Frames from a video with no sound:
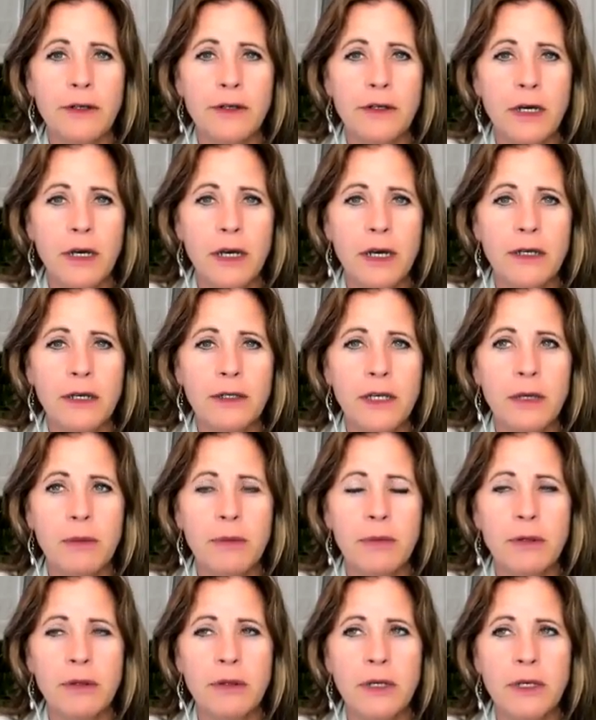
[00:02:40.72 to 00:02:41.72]
Just
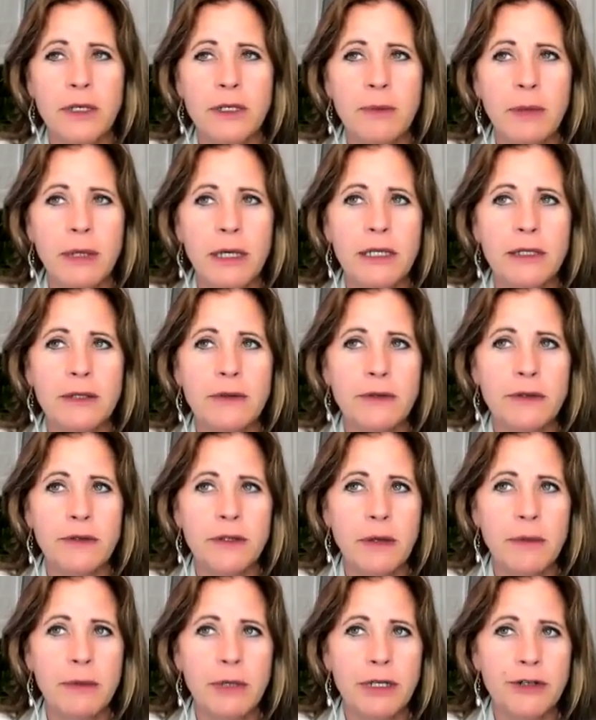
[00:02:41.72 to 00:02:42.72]
keep holding space for
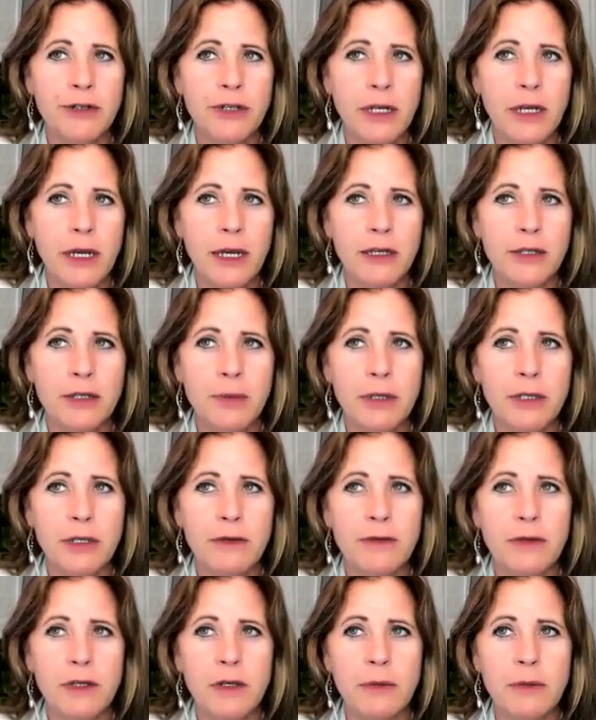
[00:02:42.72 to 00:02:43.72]
some energetic
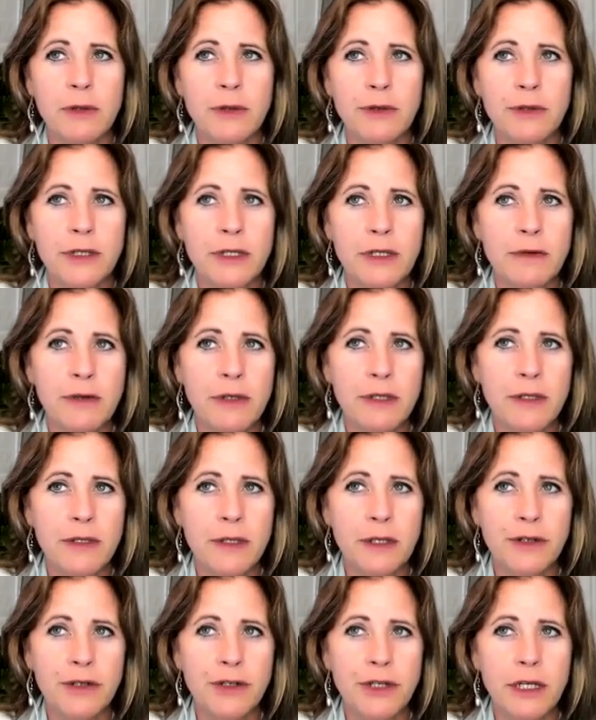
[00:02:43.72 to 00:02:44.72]
aspect of you to be receiving
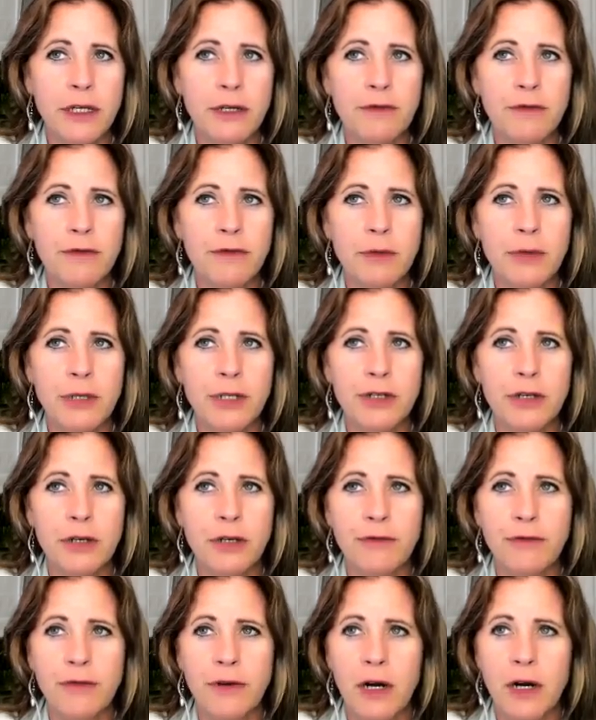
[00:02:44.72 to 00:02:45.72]
this energetic
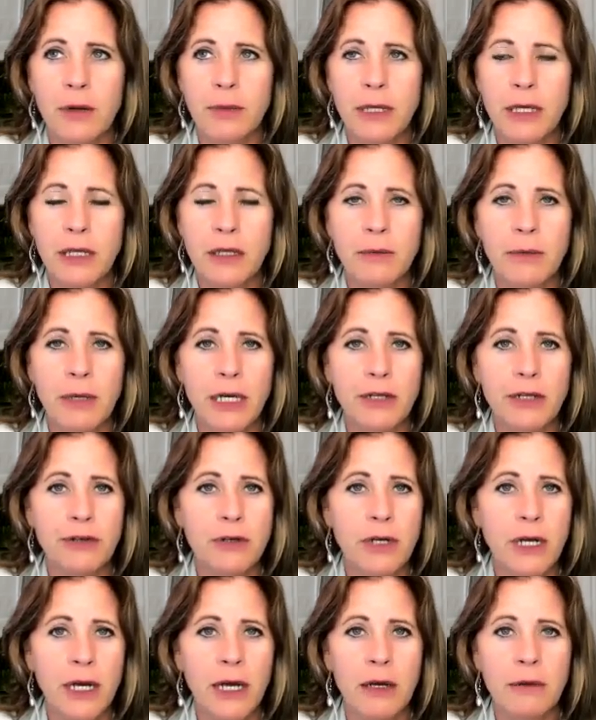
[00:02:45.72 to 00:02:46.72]
information far beyond the mind.
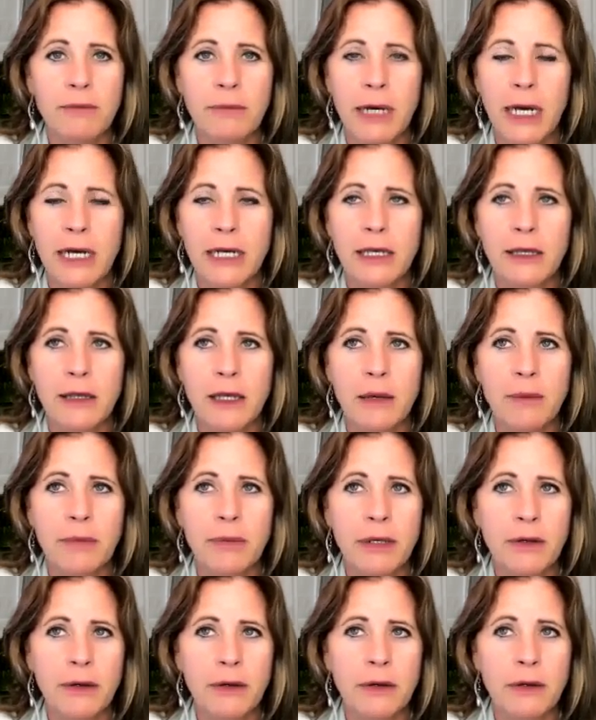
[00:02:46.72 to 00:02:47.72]
You're not unpacking that
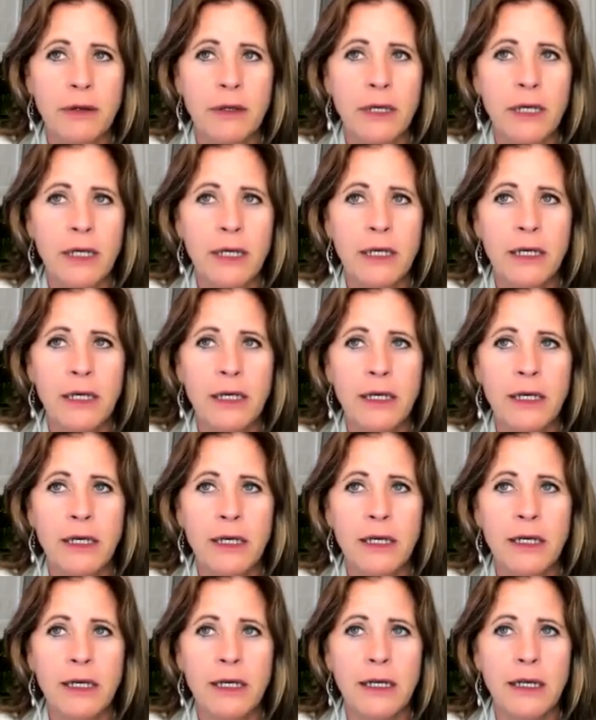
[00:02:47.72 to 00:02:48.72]
bundle.
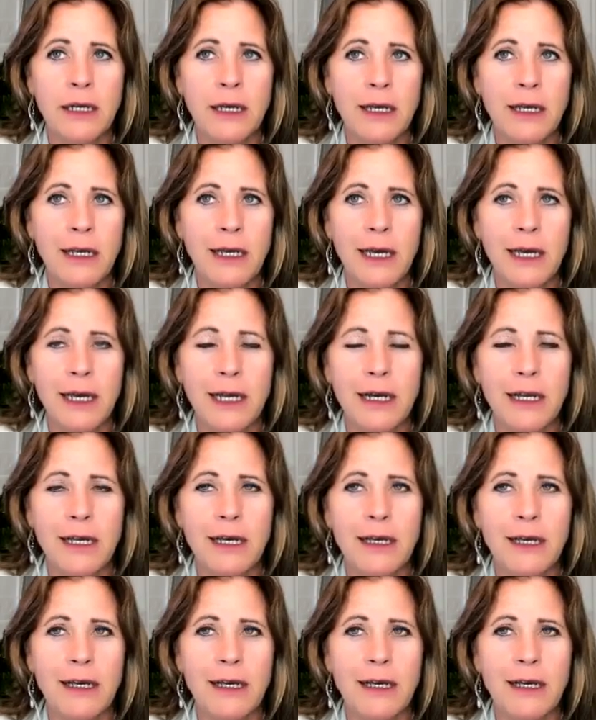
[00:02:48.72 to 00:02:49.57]
Not yet.